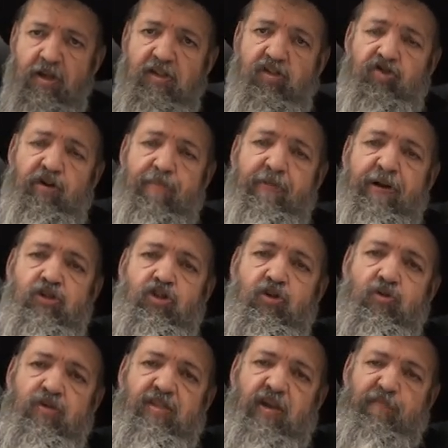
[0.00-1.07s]
stripping
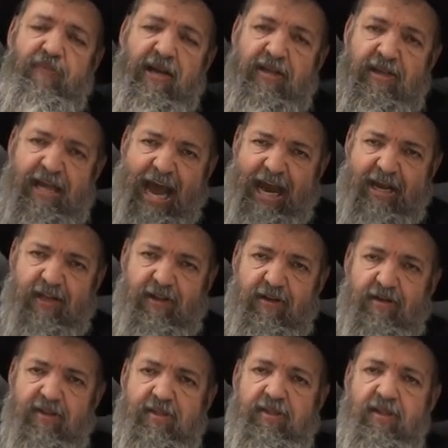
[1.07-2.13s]
Jews of being
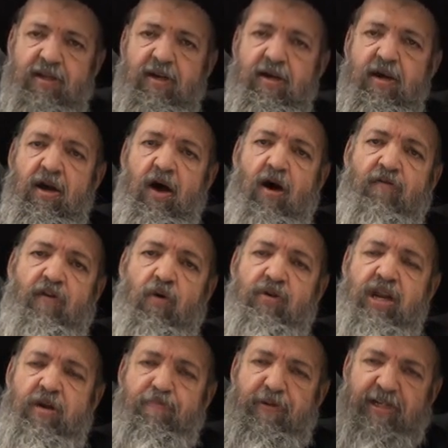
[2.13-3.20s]
doctors, of
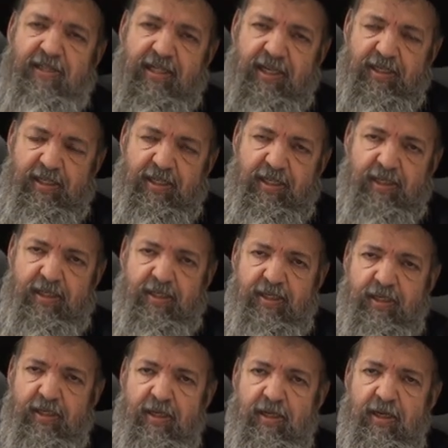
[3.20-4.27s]
owning businesses.
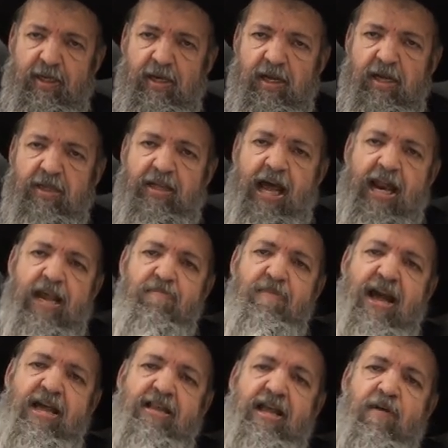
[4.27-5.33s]
Then he
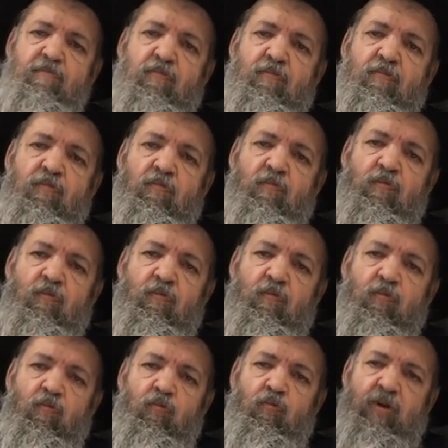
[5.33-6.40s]
made them
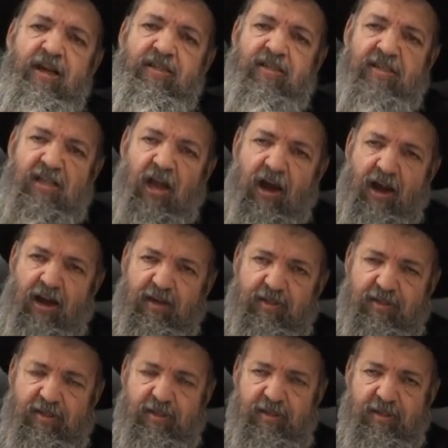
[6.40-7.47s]
wear
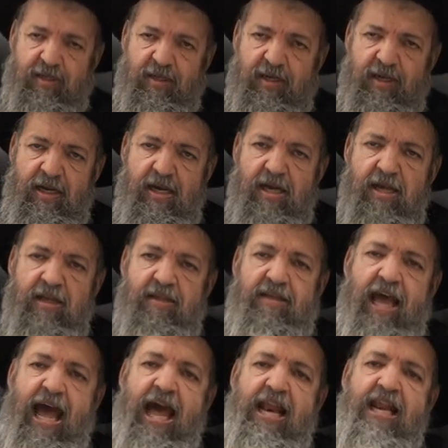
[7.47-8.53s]
stars.
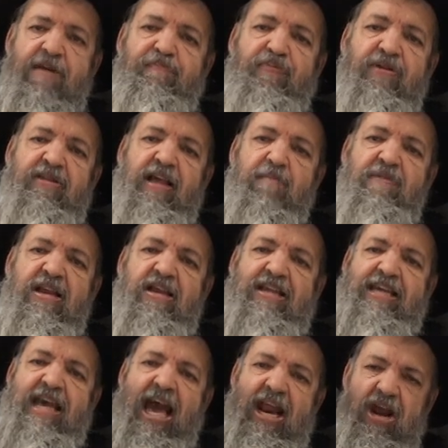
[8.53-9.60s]
Then he put them
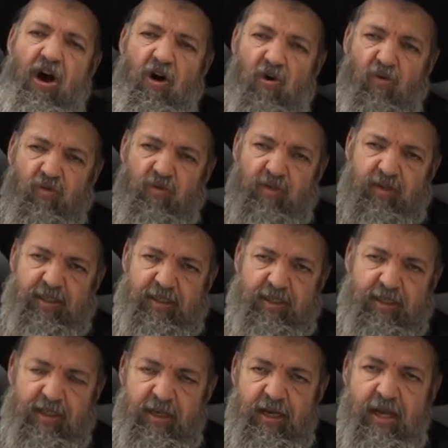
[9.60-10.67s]
in
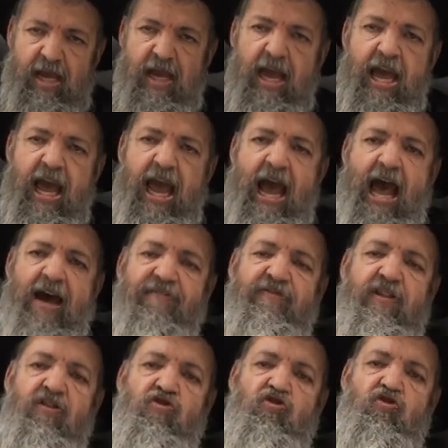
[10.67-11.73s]
ghettos.
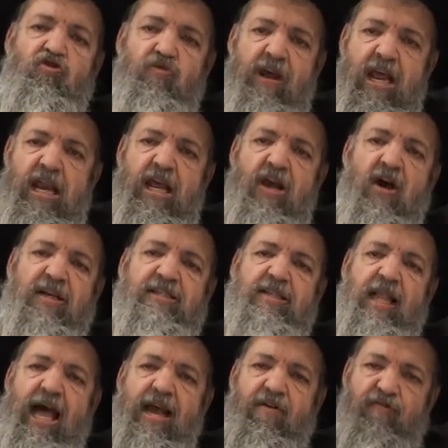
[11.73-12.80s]
After treating us like